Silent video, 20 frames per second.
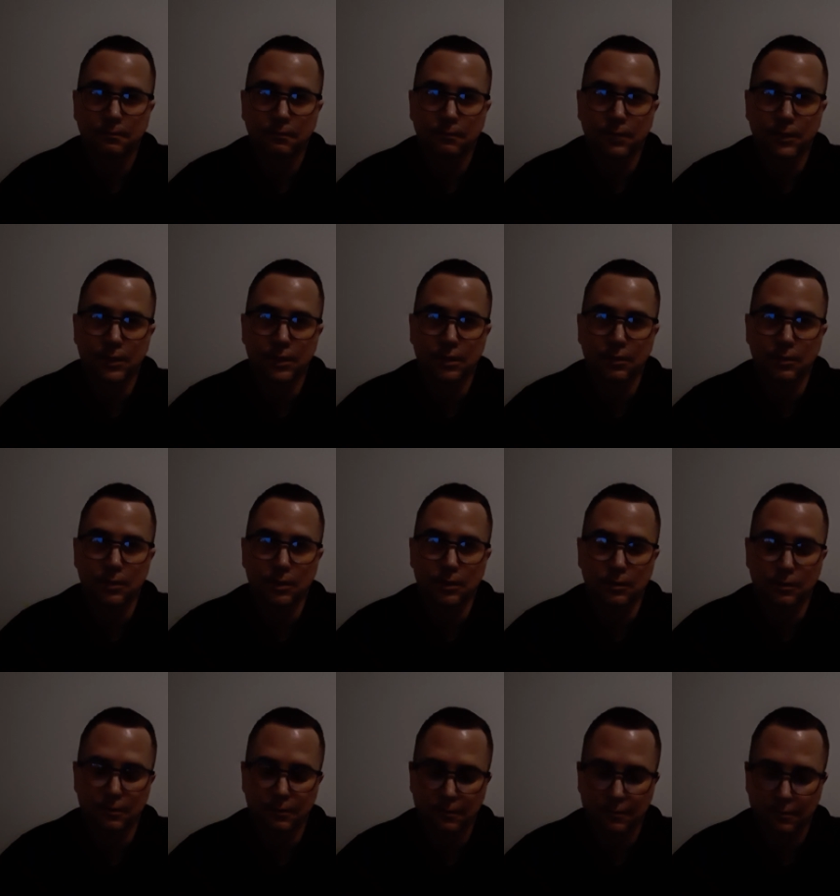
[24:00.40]
But they were
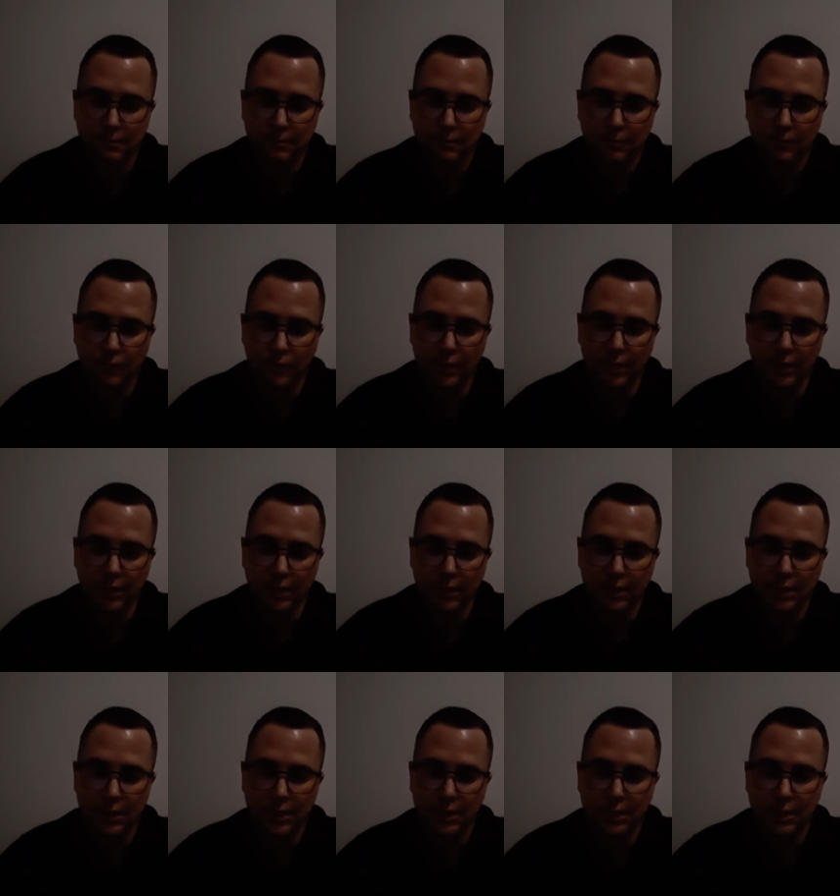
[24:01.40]
ready to
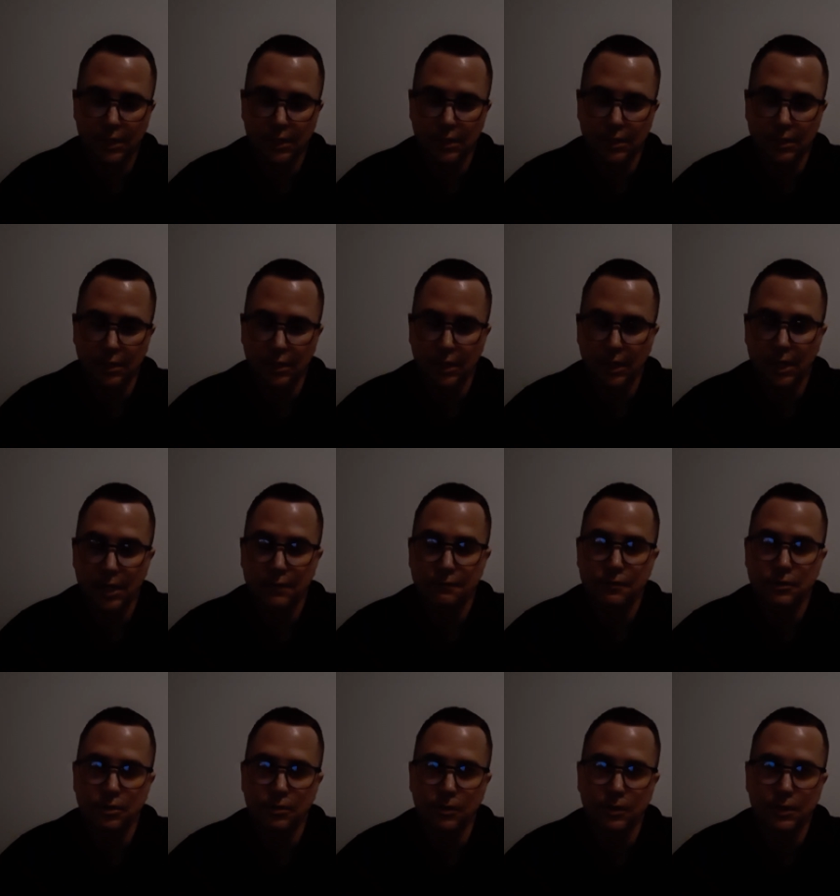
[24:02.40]
dedicate their lives
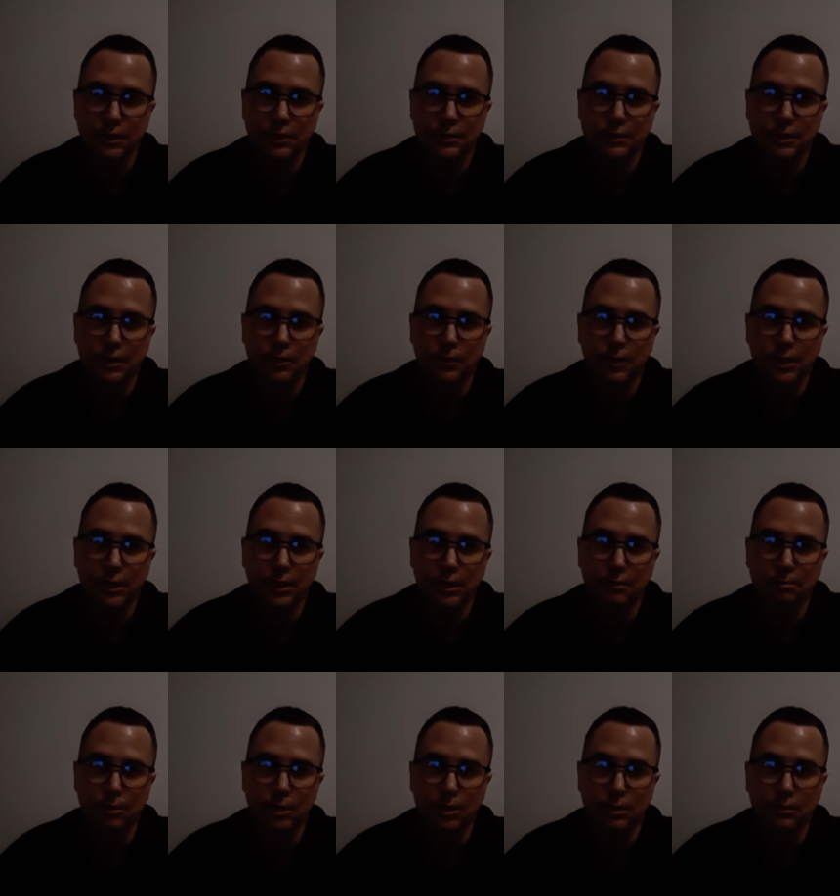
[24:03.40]
to it. That's how we need
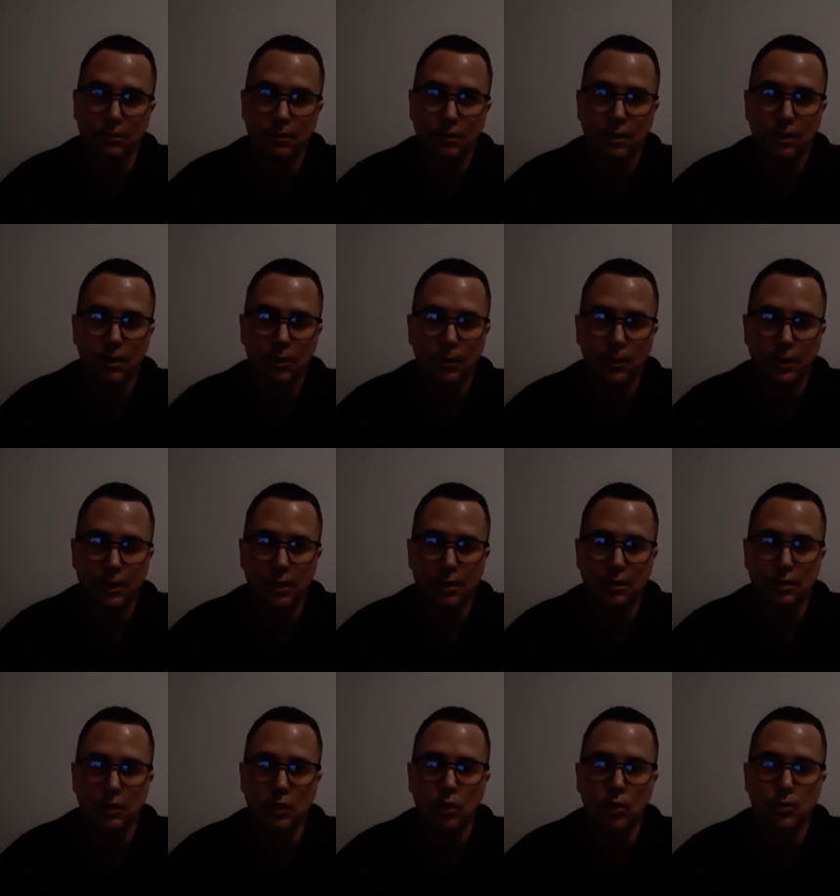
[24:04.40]
to be with our
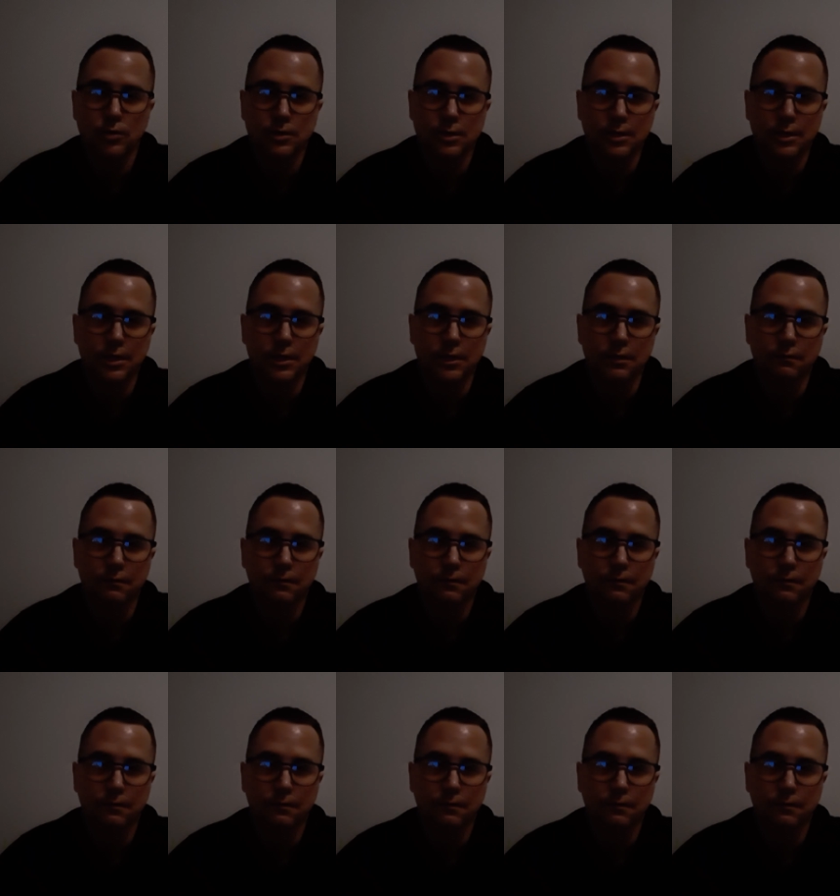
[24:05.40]
goals in life.